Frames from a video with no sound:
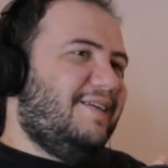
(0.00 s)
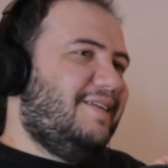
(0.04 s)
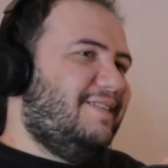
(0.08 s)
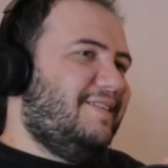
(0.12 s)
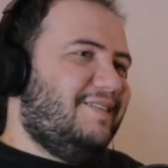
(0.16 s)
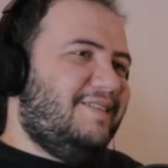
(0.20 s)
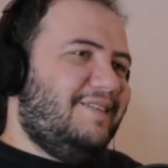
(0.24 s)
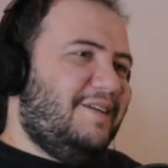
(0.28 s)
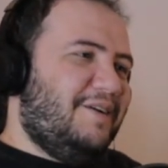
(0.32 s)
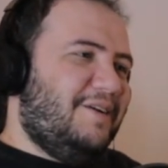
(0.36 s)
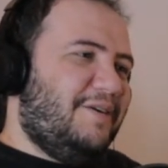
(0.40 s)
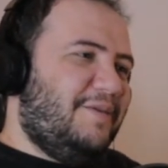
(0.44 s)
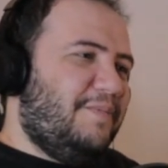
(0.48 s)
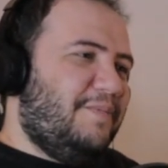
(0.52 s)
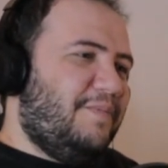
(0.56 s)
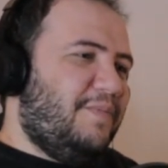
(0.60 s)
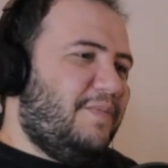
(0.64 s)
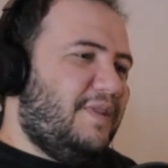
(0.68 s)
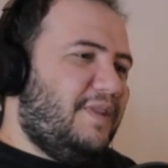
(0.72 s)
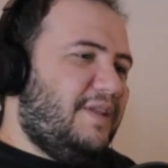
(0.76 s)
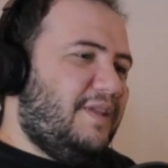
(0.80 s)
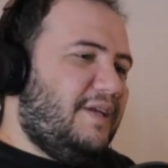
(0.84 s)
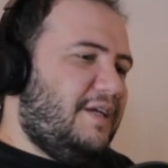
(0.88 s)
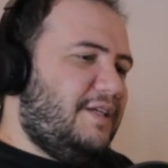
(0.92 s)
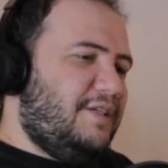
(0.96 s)
you know,
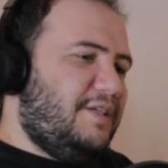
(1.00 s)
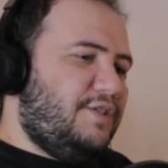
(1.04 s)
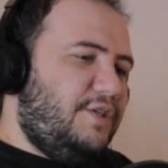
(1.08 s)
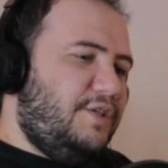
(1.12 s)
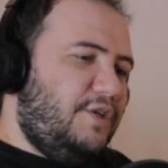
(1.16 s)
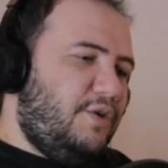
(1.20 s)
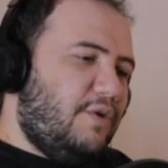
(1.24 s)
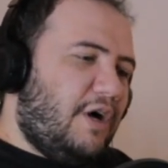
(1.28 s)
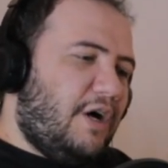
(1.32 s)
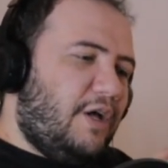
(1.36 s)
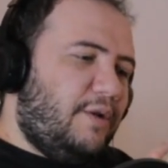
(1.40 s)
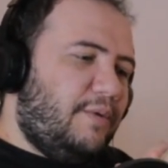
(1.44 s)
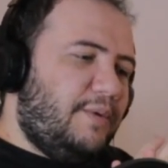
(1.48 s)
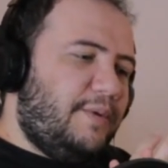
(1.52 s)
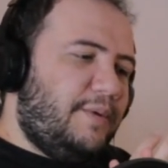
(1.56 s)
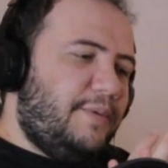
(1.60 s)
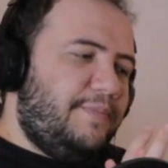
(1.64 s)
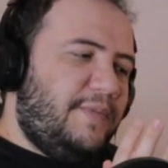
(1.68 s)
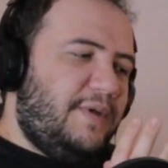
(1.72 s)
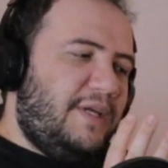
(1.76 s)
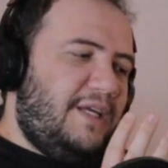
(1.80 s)
his new album,